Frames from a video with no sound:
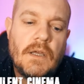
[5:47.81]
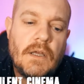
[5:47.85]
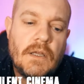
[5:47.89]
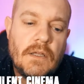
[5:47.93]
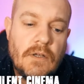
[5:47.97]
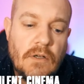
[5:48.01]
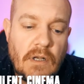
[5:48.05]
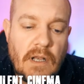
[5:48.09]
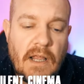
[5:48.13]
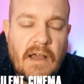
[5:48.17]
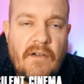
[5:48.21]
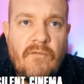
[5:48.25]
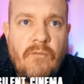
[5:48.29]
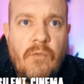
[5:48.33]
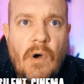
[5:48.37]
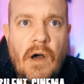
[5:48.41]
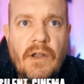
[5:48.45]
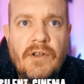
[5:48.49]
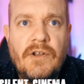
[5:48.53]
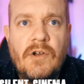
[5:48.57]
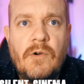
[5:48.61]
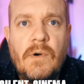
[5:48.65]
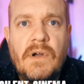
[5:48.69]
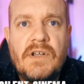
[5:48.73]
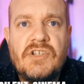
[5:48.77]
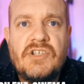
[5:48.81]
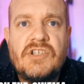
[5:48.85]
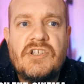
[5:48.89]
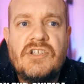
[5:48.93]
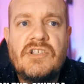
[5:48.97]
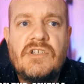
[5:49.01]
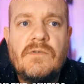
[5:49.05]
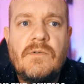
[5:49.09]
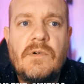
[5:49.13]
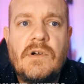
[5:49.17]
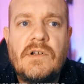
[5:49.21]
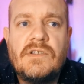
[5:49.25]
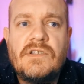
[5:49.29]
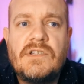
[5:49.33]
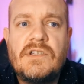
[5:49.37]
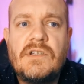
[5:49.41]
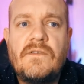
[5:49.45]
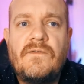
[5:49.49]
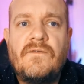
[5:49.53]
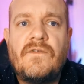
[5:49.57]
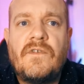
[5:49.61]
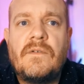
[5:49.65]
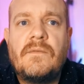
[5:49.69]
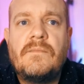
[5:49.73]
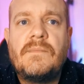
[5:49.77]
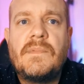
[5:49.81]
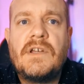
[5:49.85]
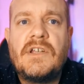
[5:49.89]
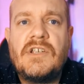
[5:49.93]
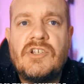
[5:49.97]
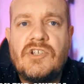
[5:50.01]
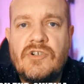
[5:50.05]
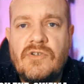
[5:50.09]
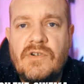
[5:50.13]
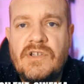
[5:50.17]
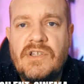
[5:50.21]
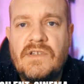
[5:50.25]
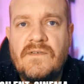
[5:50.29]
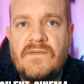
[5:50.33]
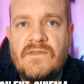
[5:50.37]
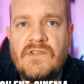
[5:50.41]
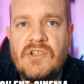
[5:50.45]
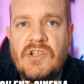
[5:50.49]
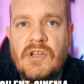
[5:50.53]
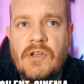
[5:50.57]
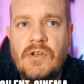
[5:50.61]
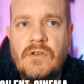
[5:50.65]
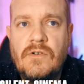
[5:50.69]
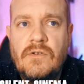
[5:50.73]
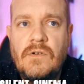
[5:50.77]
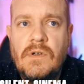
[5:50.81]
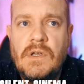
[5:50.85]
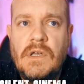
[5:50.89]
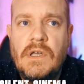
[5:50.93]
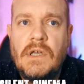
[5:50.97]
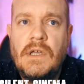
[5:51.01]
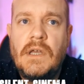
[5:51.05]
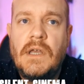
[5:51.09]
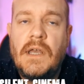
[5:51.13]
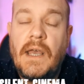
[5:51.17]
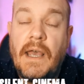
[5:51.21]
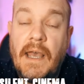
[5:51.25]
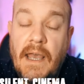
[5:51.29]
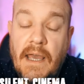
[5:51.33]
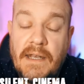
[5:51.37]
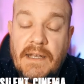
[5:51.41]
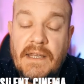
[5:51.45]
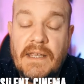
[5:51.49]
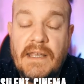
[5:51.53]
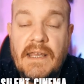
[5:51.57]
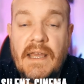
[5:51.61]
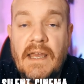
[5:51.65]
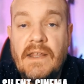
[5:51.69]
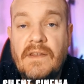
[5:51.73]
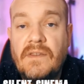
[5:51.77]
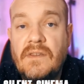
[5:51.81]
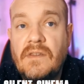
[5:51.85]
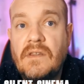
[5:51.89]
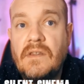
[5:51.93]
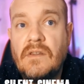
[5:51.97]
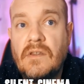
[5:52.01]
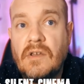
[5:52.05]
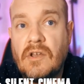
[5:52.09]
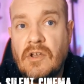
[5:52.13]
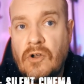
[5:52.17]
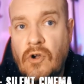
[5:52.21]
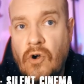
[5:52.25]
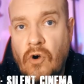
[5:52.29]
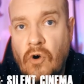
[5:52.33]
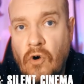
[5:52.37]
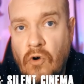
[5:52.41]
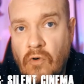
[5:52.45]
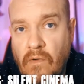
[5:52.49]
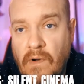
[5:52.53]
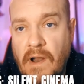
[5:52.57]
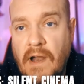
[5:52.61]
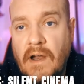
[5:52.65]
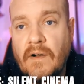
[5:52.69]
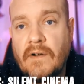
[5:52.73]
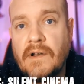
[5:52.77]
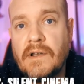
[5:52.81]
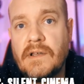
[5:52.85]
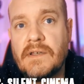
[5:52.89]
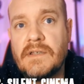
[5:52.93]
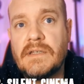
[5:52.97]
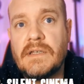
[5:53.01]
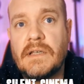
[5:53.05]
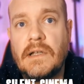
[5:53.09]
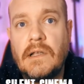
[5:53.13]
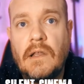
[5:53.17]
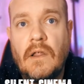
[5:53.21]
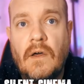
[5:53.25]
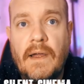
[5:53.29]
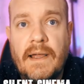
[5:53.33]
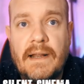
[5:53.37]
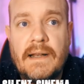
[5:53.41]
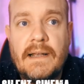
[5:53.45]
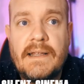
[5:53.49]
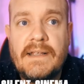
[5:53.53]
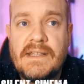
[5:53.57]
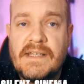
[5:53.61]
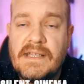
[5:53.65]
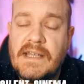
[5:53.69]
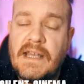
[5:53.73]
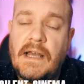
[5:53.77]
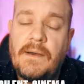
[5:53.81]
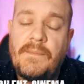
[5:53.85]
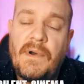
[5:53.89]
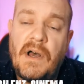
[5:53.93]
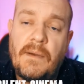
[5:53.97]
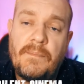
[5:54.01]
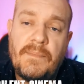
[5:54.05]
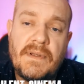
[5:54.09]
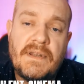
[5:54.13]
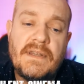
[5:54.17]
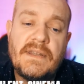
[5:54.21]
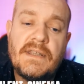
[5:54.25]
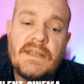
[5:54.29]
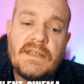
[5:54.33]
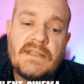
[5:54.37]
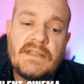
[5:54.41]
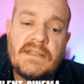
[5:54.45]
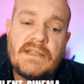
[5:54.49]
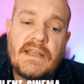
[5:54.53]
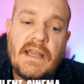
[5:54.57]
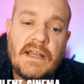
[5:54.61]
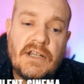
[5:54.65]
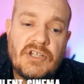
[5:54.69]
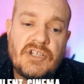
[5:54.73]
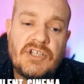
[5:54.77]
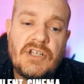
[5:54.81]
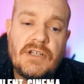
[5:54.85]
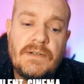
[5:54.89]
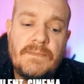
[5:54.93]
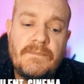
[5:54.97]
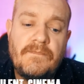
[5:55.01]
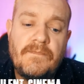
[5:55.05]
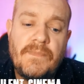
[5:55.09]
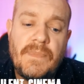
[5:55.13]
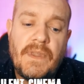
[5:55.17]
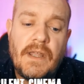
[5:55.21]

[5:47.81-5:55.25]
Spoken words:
You'll have one question to answer from a choice of two, and again, the core areas are likely to come up in this section.